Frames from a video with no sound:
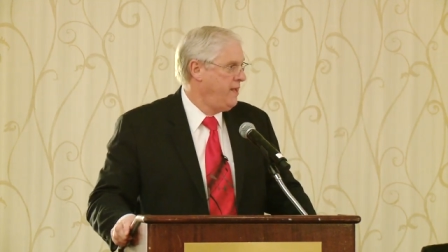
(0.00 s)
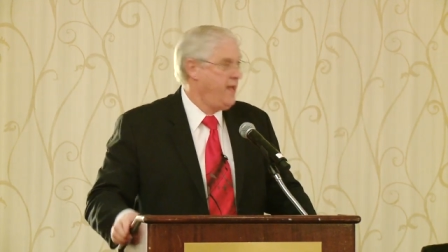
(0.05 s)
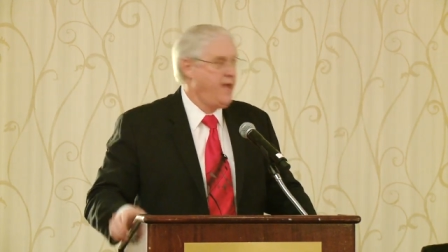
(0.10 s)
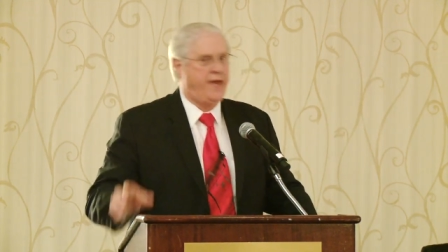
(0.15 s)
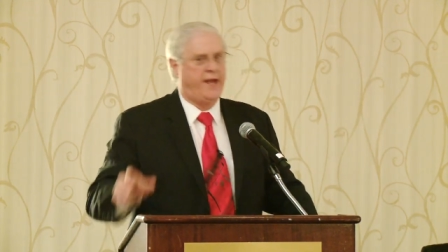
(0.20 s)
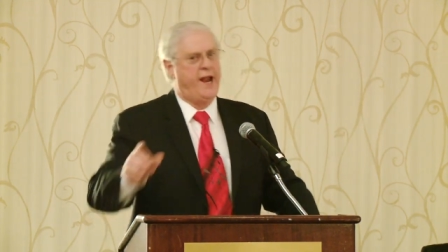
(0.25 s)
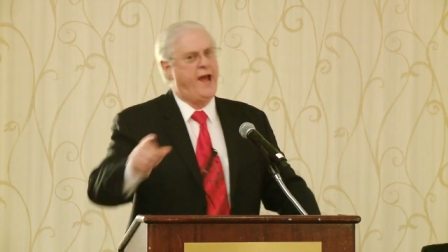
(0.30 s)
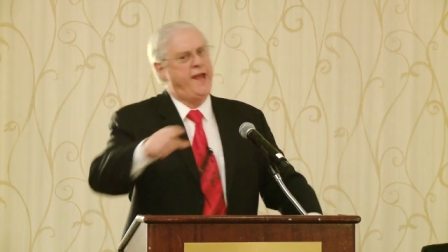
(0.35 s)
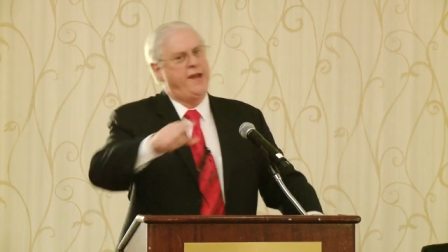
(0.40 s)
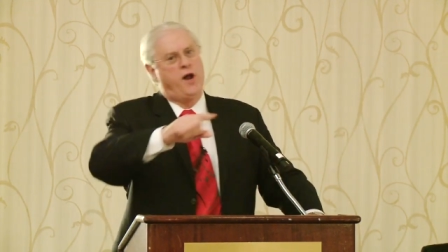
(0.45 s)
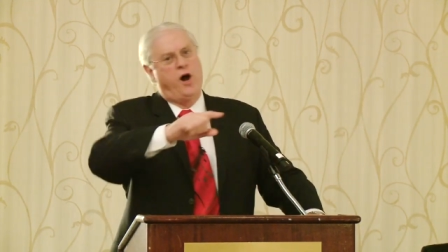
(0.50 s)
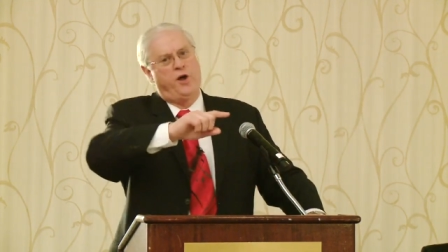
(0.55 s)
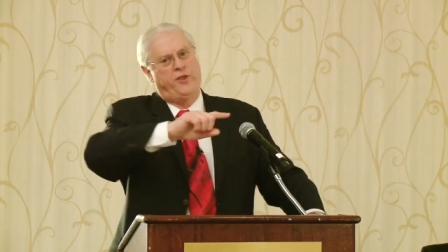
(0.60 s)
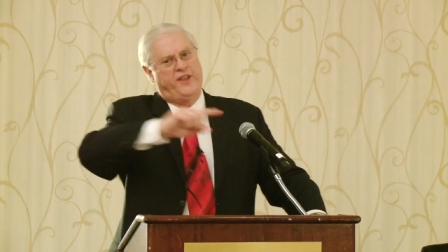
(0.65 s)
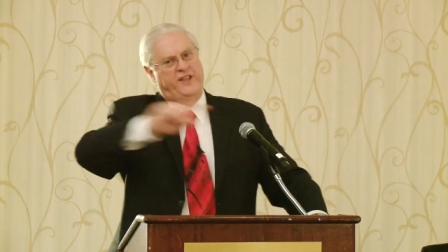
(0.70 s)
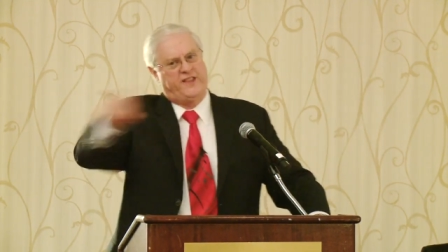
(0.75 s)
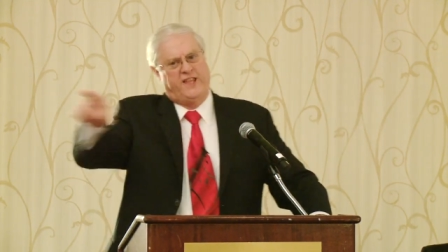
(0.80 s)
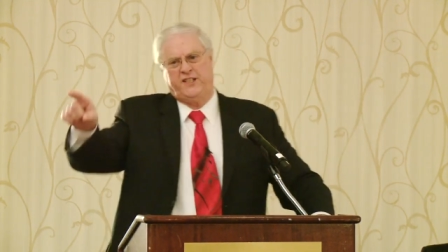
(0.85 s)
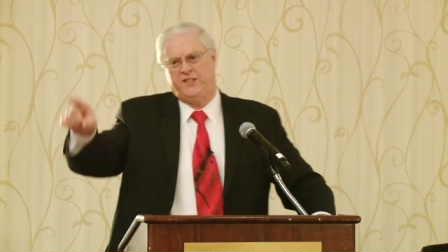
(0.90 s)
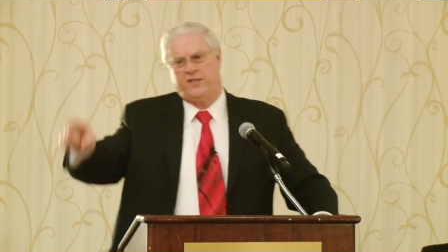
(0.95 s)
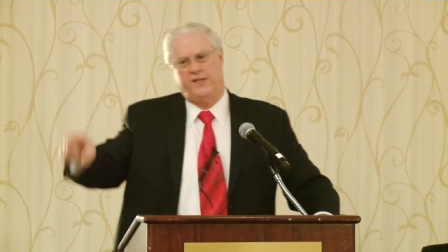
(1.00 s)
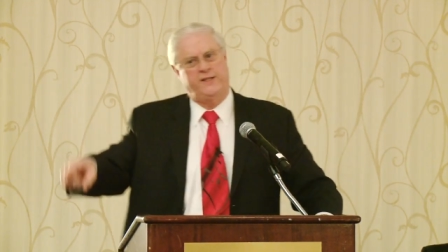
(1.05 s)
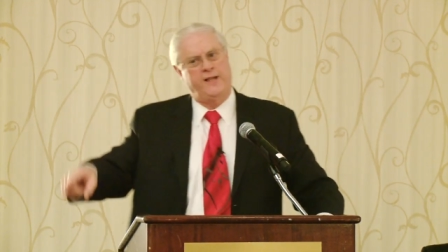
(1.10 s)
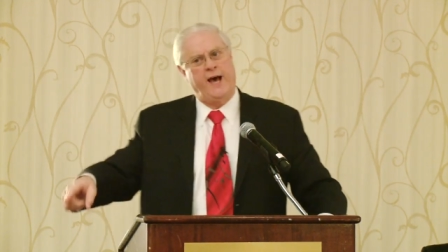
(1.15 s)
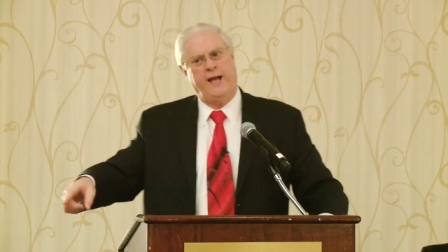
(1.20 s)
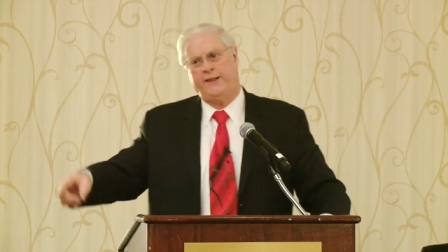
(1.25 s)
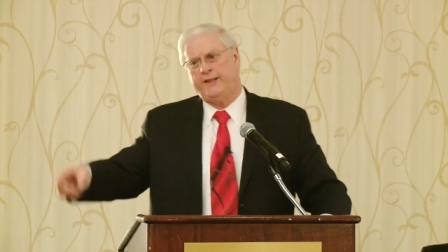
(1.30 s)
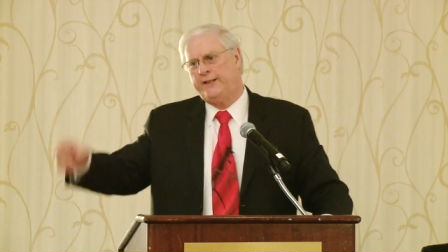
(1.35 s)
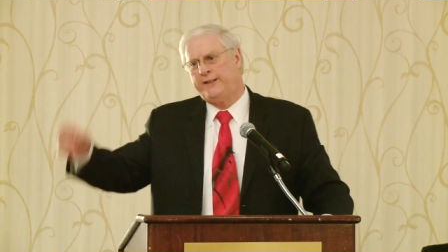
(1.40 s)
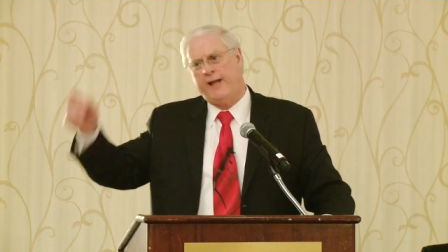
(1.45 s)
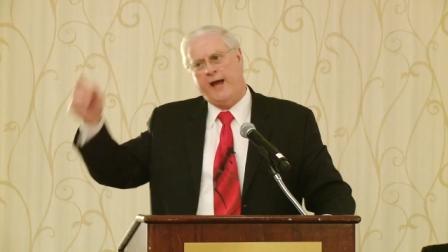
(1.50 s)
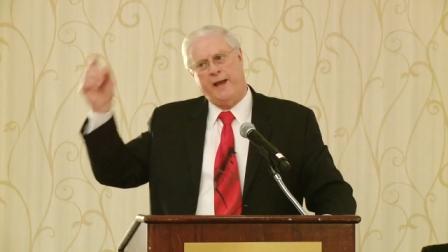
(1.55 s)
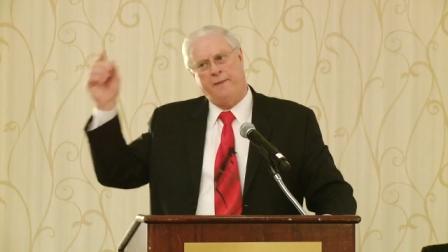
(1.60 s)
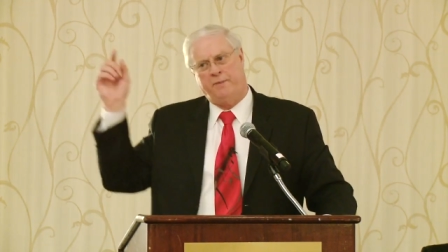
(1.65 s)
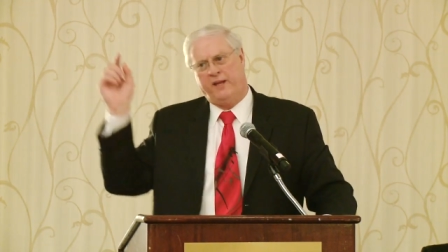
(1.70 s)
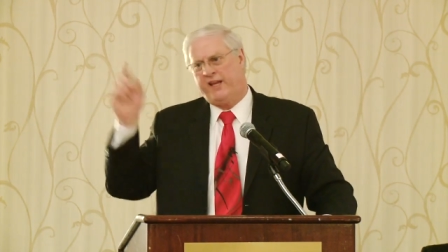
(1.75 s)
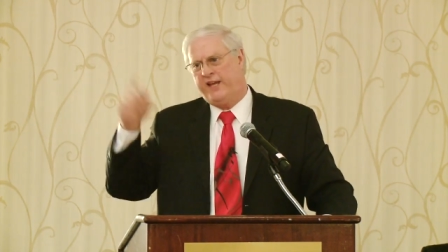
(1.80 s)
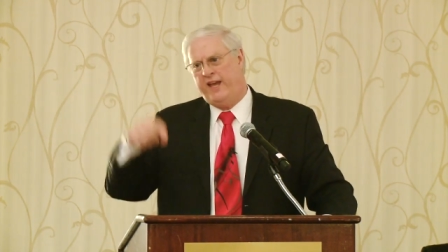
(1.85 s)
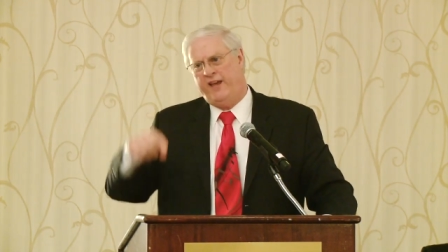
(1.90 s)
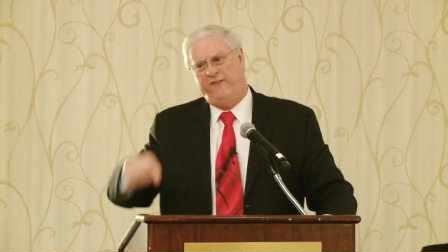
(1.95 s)
And I know that this is not the time
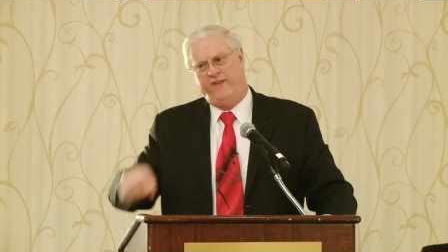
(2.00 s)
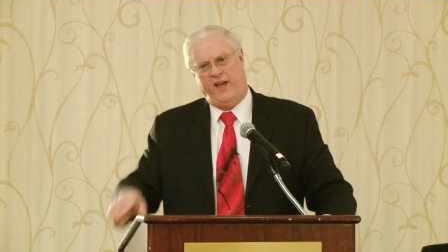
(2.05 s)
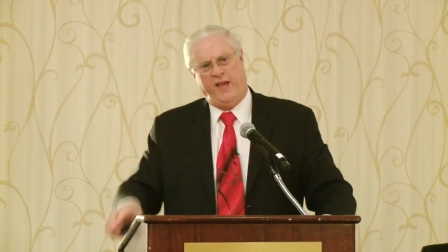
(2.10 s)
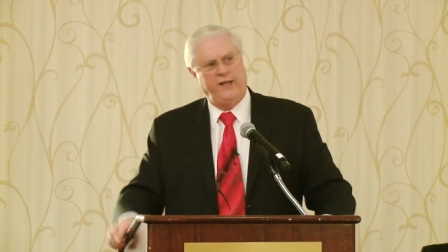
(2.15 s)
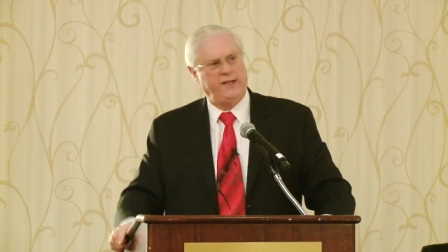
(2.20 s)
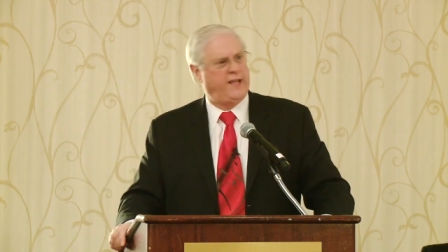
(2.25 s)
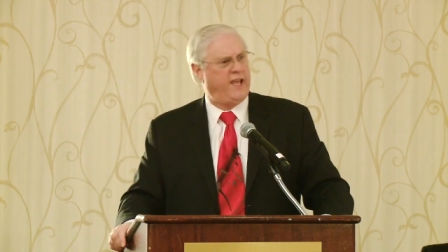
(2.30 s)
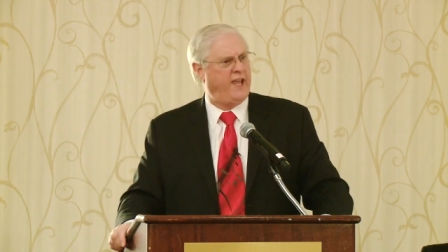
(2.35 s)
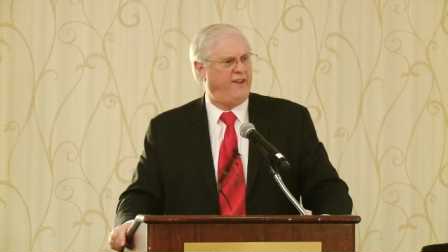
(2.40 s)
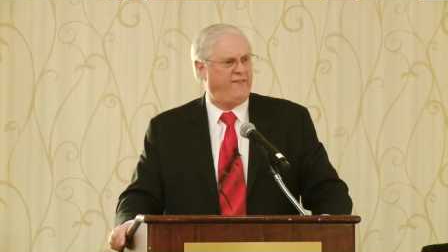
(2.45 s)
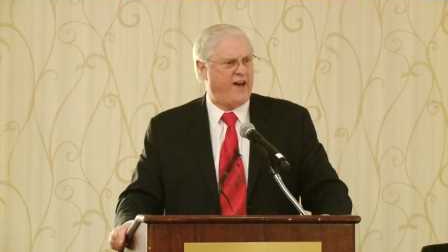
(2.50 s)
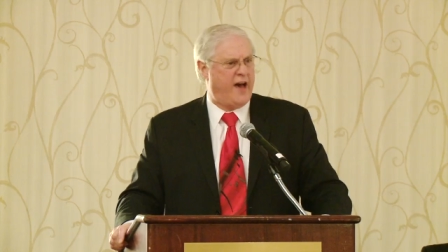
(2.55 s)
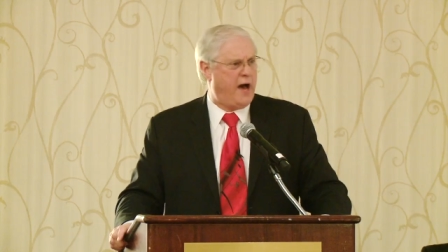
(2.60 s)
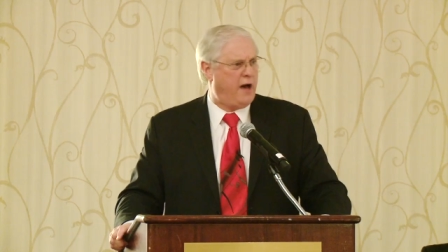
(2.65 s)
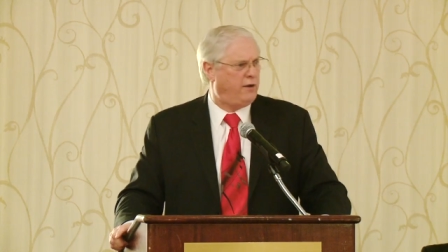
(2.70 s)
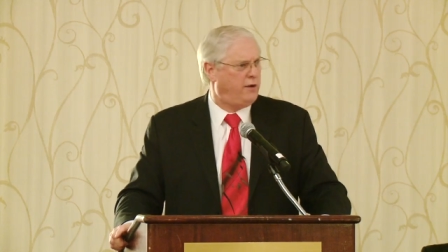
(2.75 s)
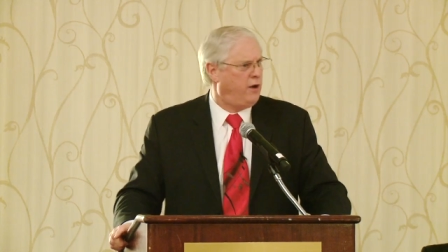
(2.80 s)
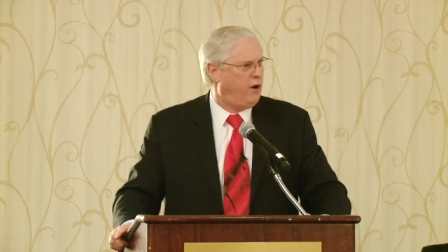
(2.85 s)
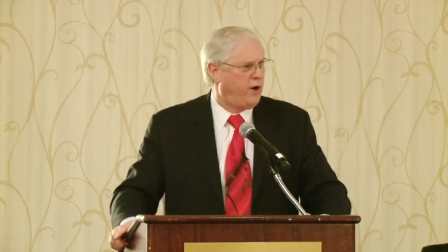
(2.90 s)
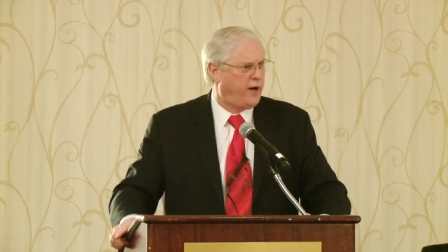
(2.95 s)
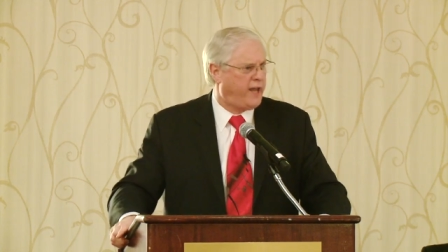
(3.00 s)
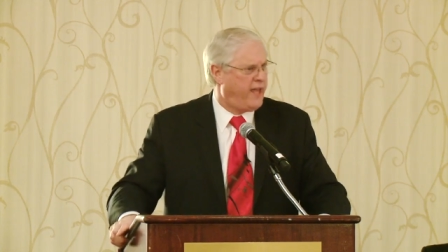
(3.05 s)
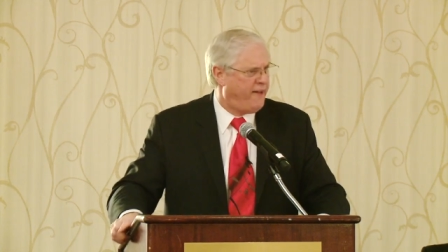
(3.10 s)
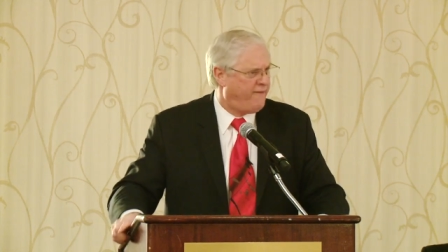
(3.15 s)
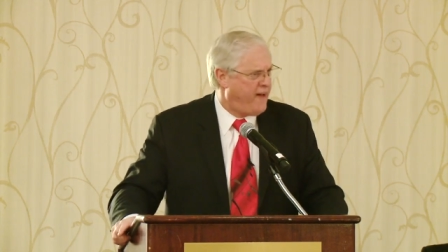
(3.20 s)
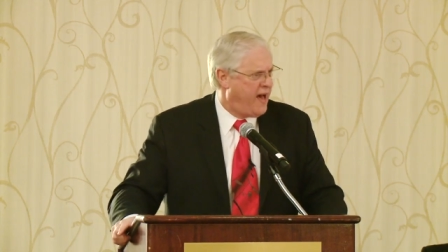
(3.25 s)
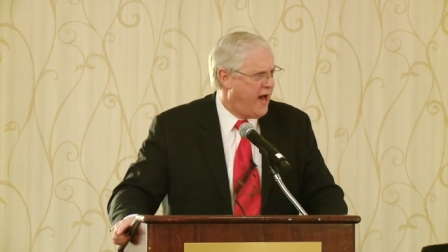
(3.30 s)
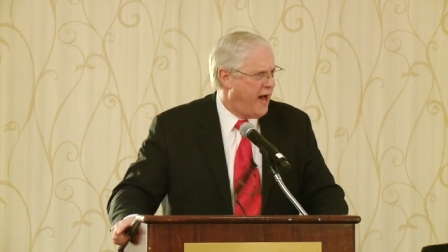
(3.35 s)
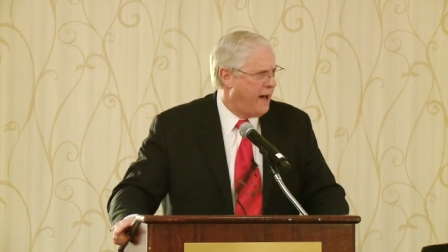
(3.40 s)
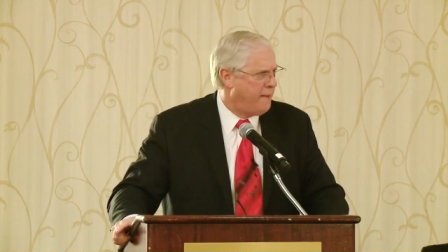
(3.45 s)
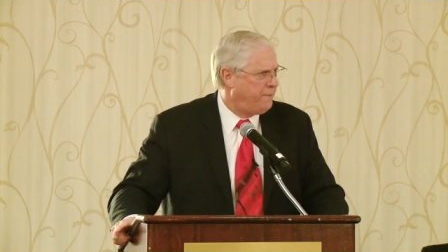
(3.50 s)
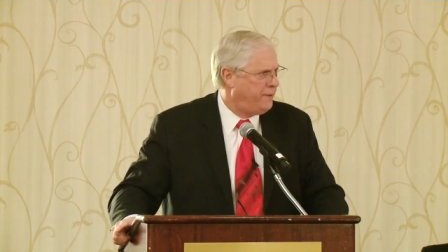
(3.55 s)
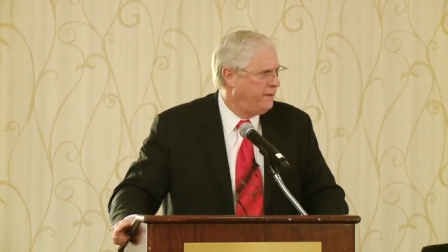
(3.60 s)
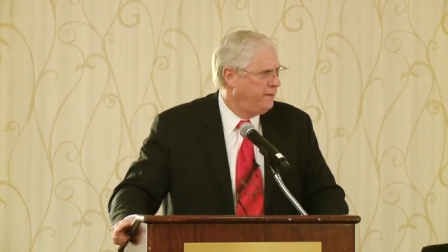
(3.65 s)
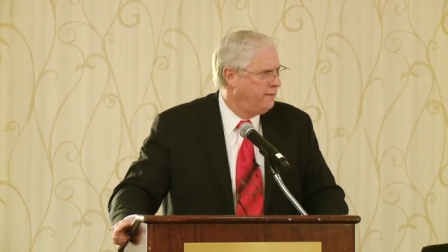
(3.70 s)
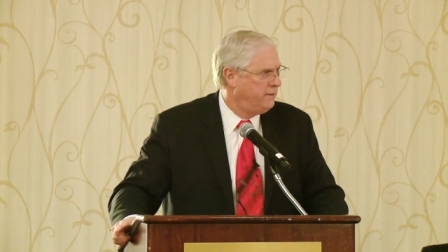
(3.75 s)
to give in, give out, or give up.